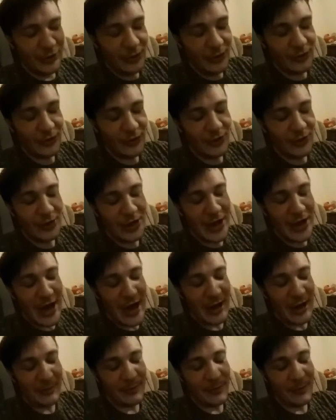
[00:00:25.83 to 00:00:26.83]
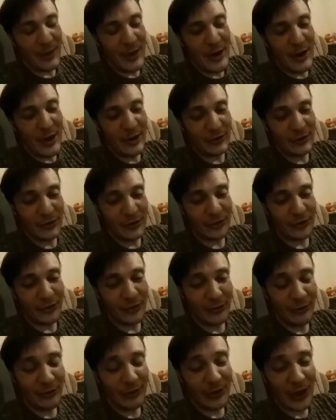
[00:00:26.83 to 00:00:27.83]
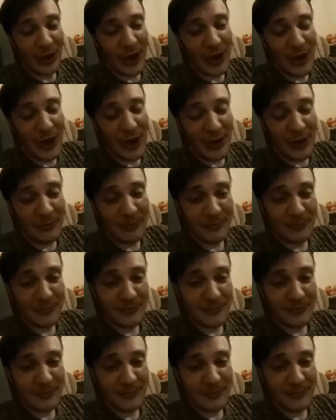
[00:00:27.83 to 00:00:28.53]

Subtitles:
using the app just under a year now.